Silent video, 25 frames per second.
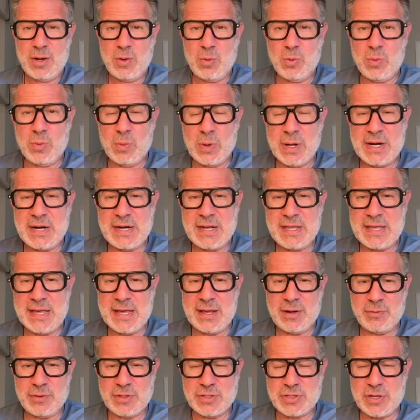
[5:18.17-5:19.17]
What did he
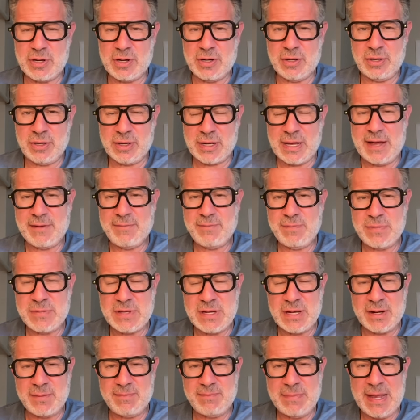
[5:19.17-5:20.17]
get in return? Look, I've
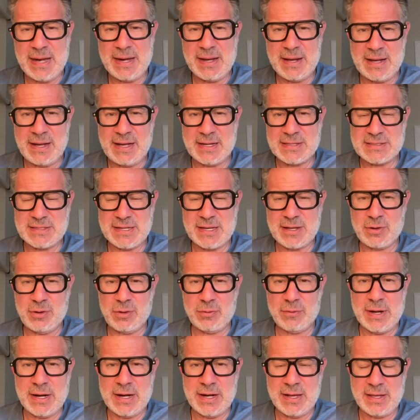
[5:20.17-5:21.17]
done many a hot take
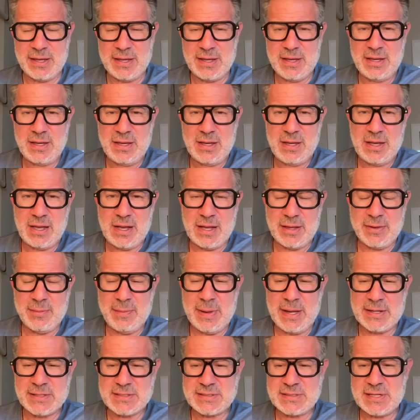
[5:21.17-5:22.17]
already on the
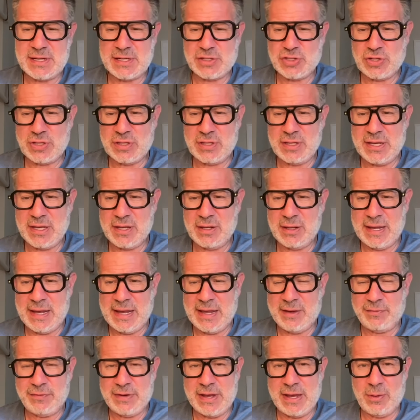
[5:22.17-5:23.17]
Midas Touch and Legal
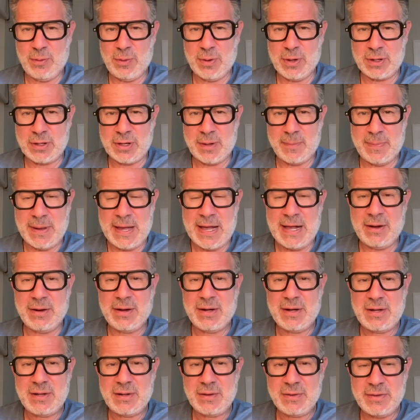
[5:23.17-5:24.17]
AF network about
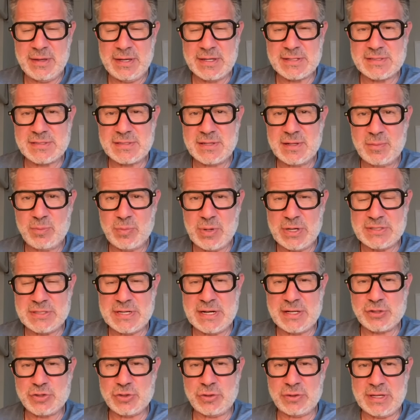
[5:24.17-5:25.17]
this
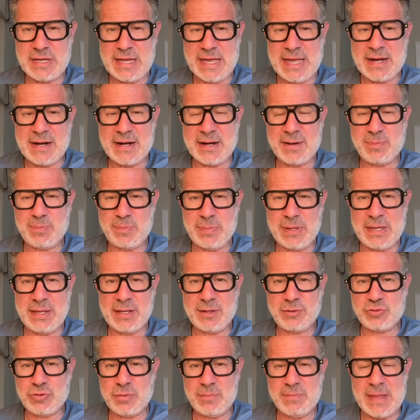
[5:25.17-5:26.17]
presidential candidate
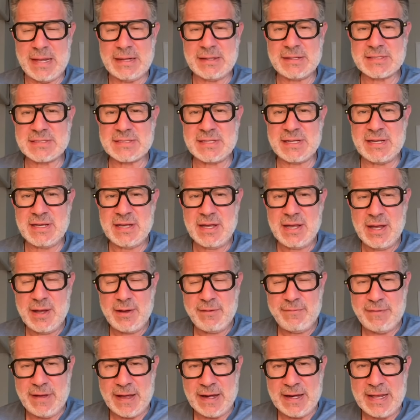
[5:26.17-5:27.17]
being tremendously
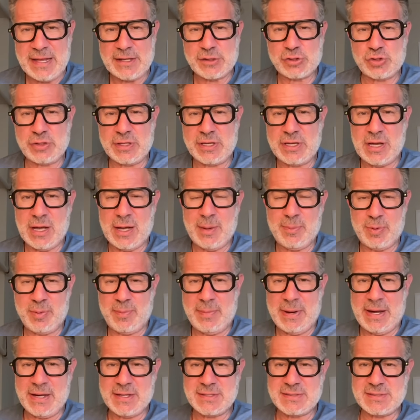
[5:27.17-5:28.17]
financially
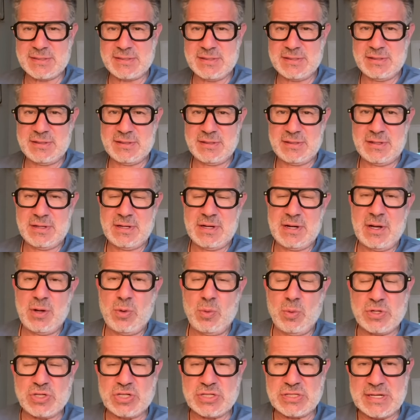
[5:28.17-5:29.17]
compromised,
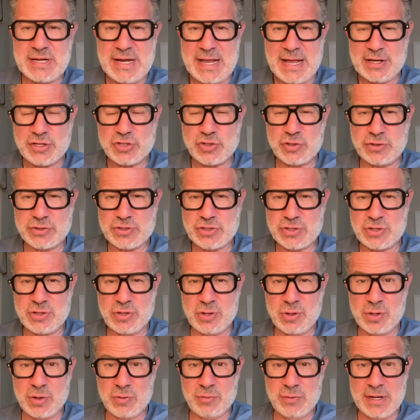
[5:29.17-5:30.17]
which is a national
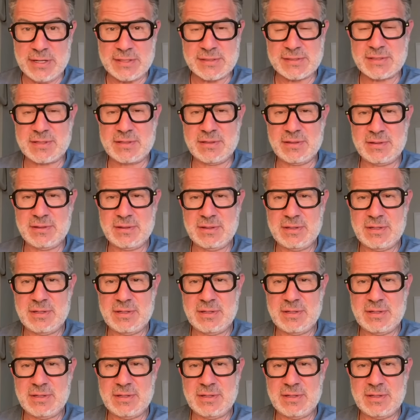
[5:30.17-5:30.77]
security risk.